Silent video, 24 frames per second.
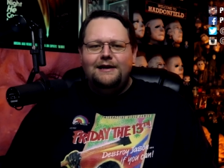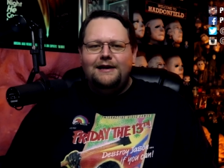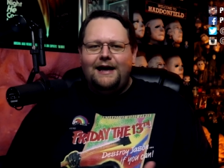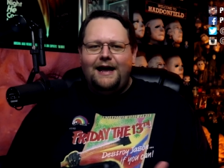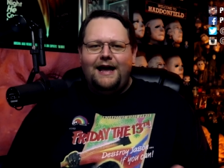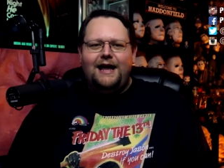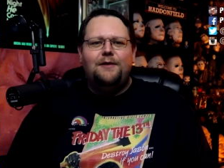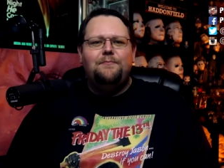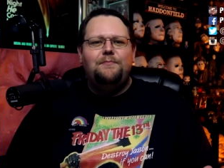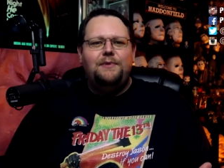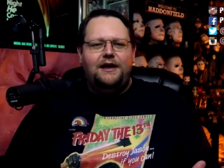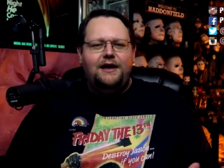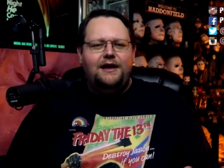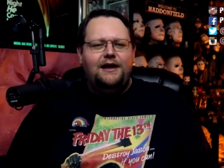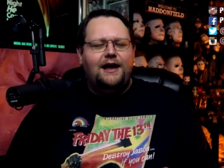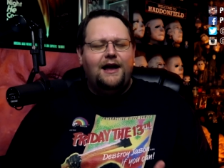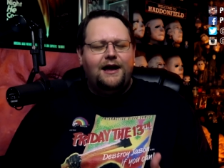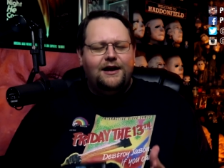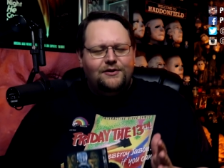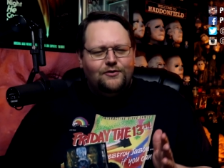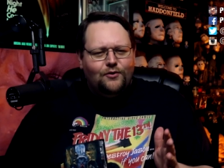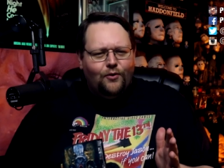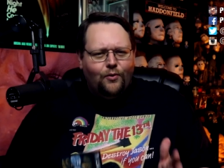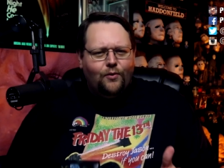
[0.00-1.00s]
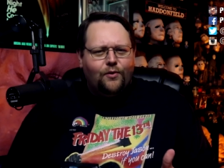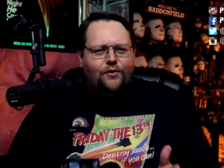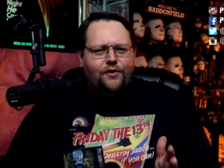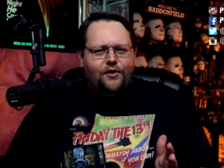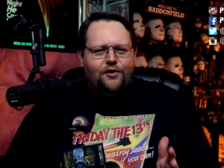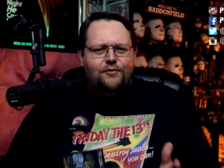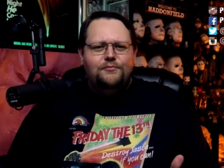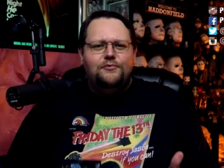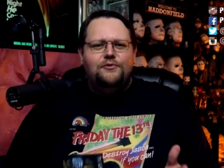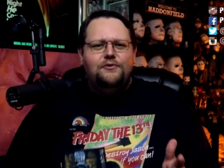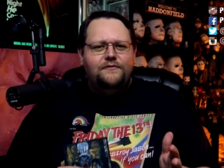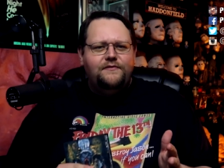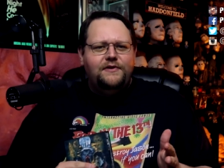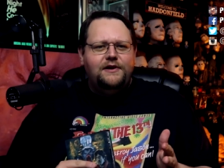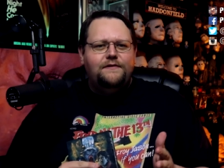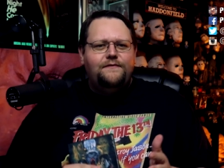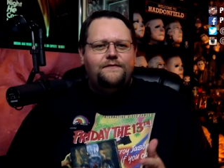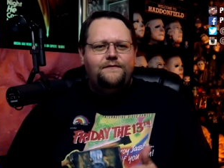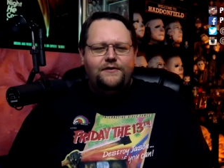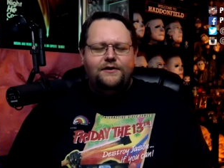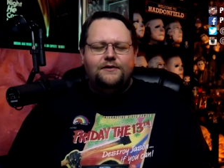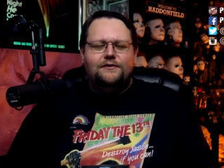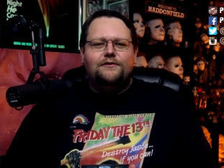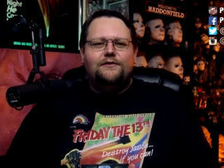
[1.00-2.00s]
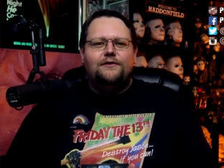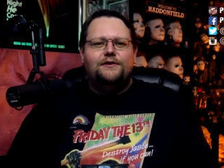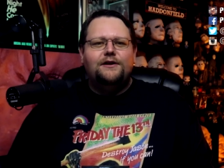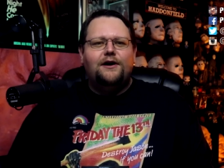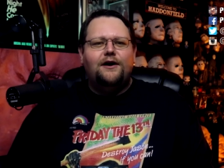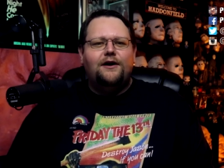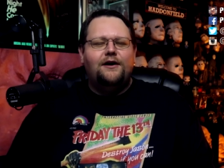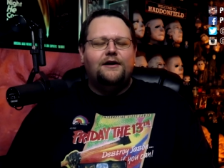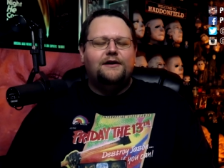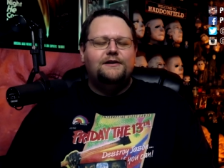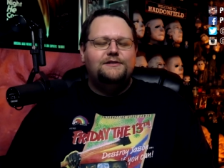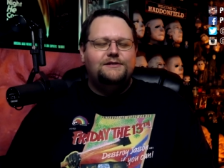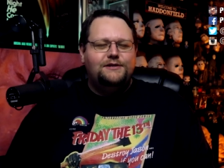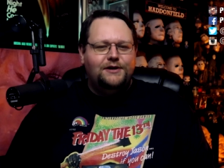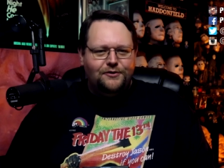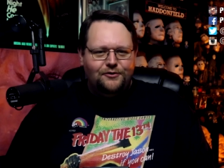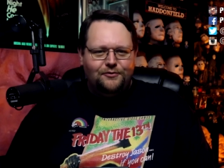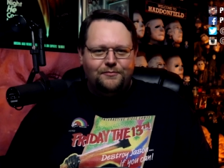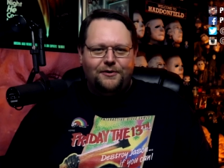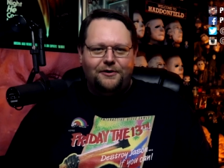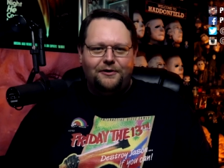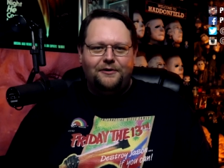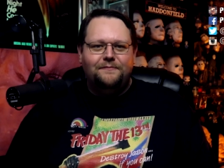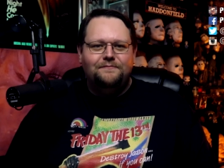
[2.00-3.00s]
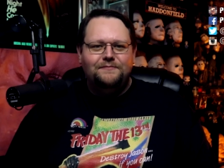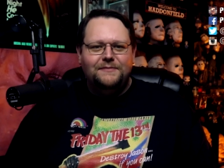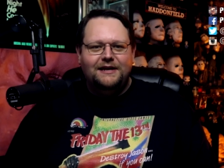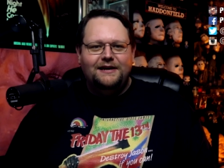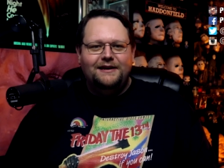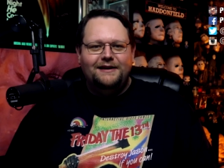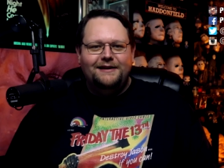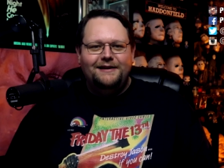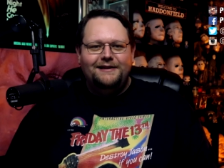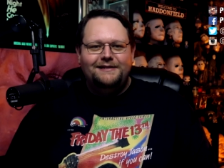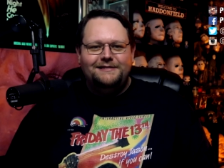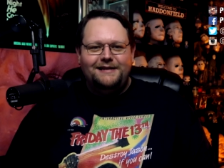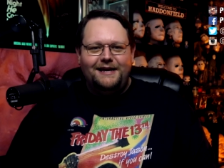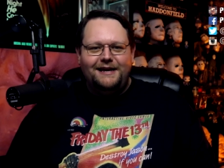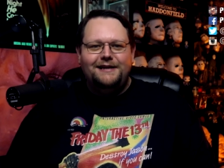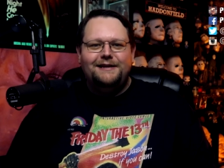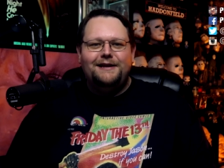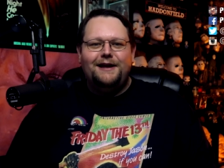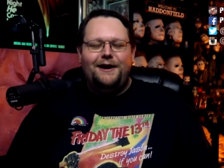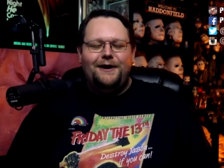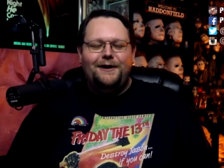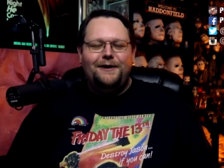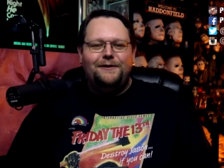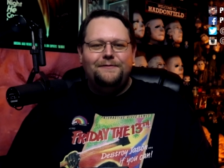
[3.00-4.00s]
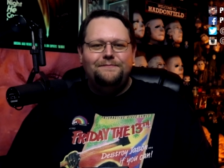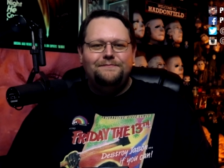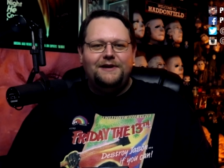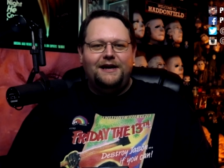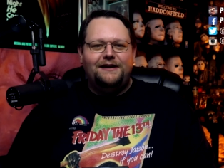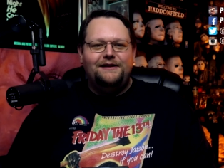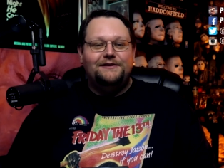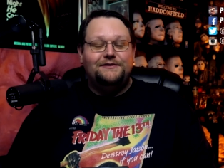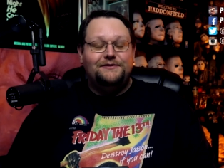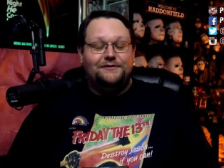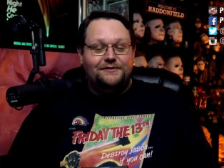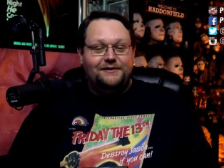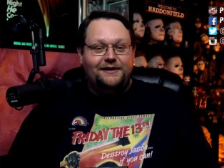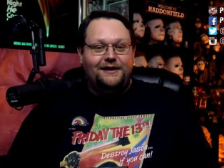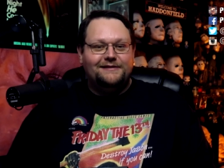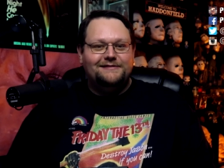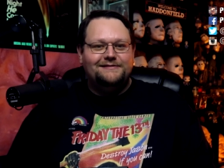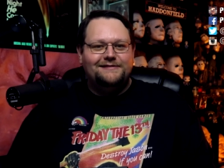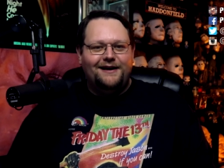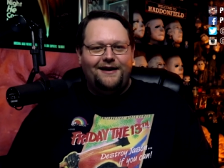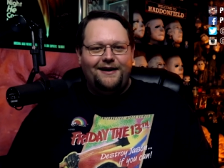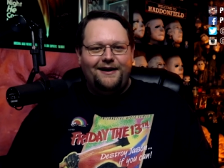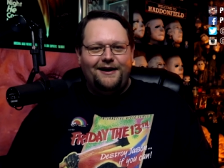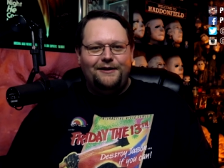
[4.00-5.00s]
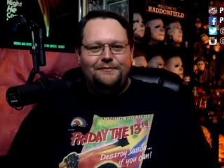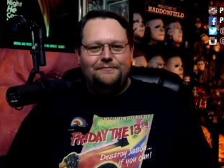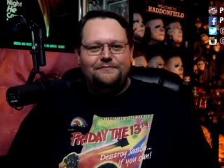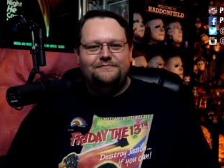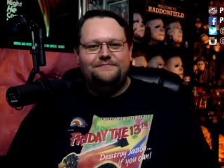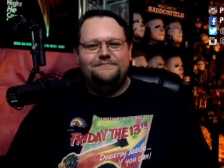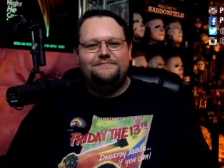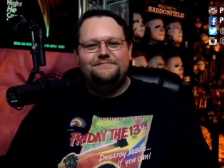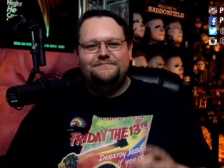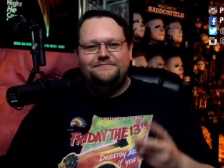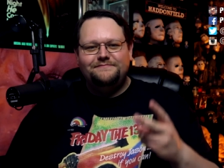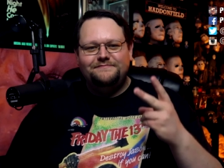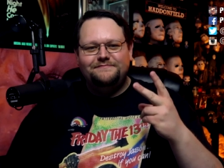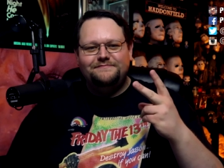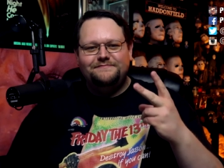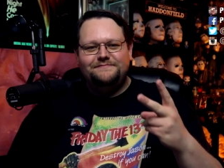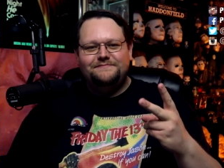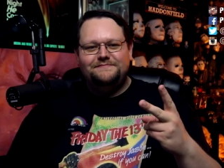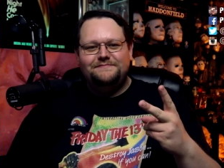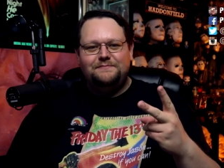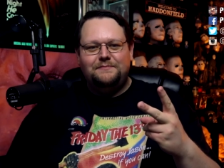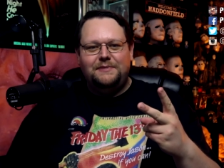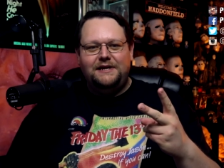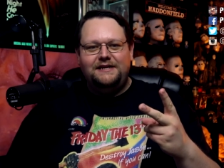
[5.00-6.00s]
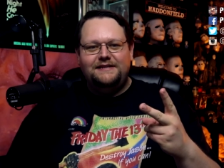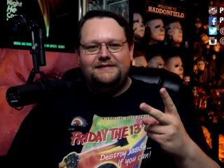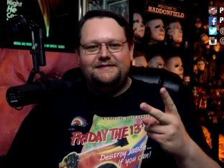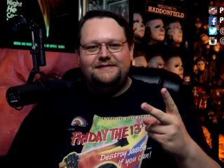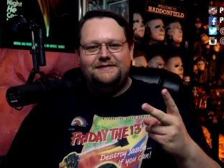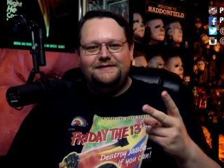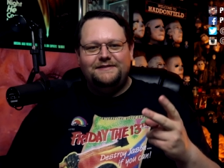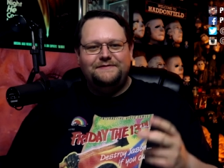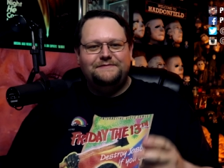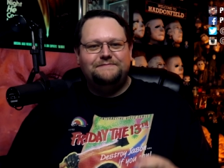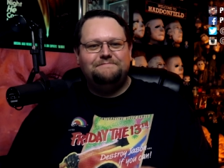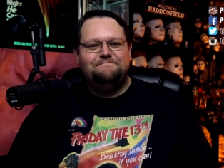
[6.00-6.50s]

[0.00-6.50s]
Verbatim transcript: happy, and horror movie filled October. Take care, and until next time, peace.